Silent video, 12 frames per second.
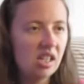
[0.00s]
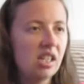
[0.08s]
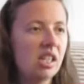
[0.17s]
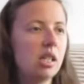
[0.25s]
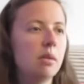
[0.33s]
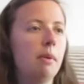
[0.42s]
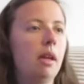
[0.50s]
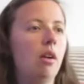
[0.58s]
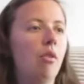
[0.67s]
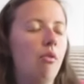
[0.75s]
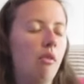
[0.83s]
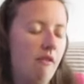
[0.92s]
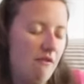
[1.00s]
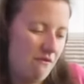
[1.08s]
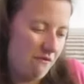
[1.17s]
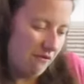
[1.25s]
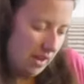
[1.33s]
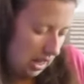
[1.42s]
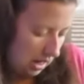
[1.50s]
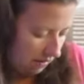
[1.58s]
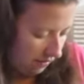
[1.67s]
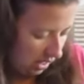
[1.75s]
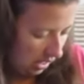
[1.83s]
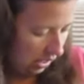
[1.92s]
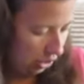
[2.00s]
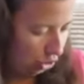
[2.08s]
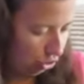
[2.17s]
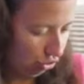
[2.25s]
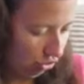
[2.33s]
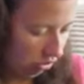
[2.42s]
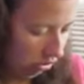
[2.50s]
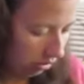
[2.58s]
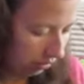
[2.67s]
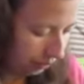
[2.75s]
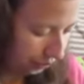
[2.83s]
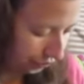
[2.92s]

smell very, very strong.